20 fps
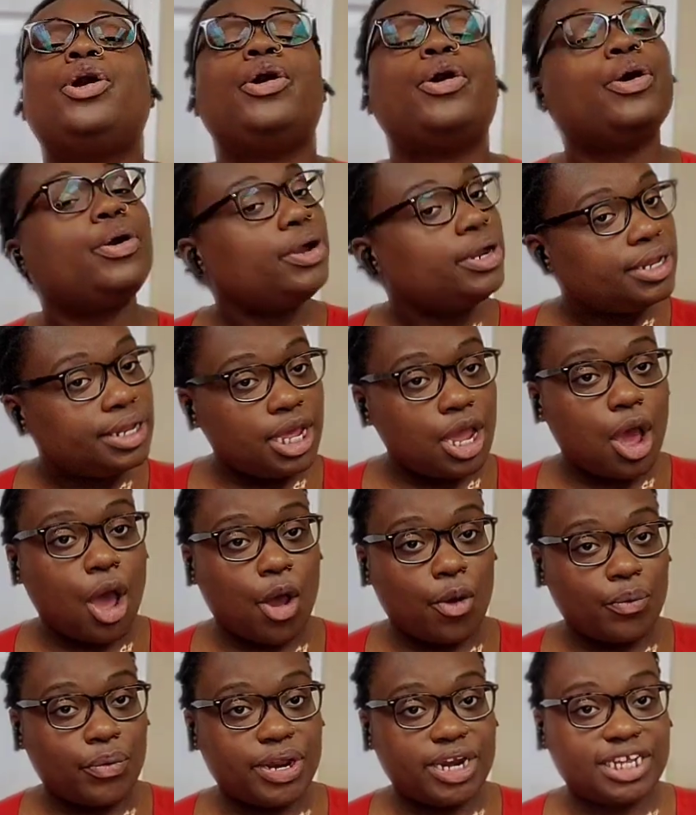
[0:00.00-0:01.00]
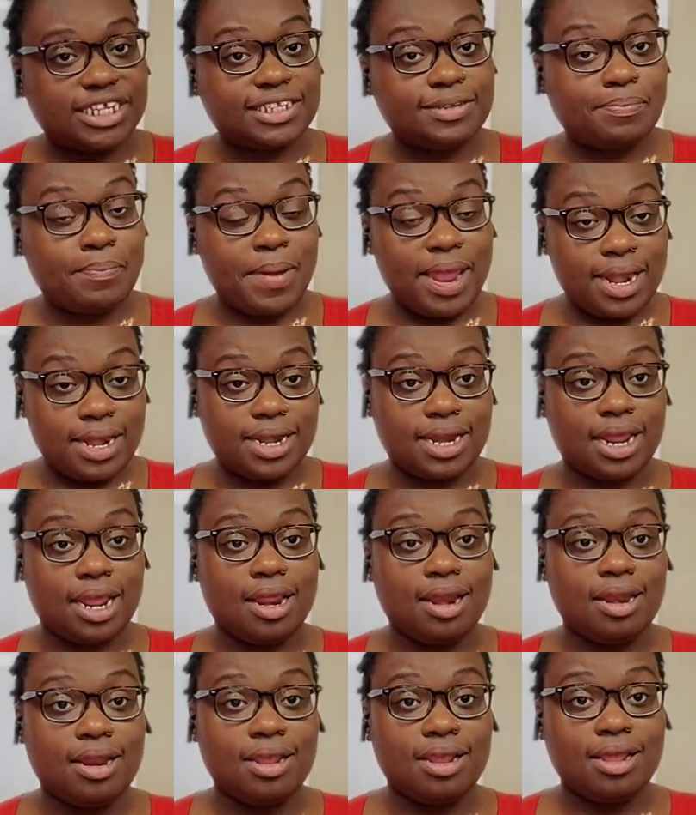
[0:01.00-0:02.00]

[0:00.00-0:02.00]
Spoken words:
currently already spending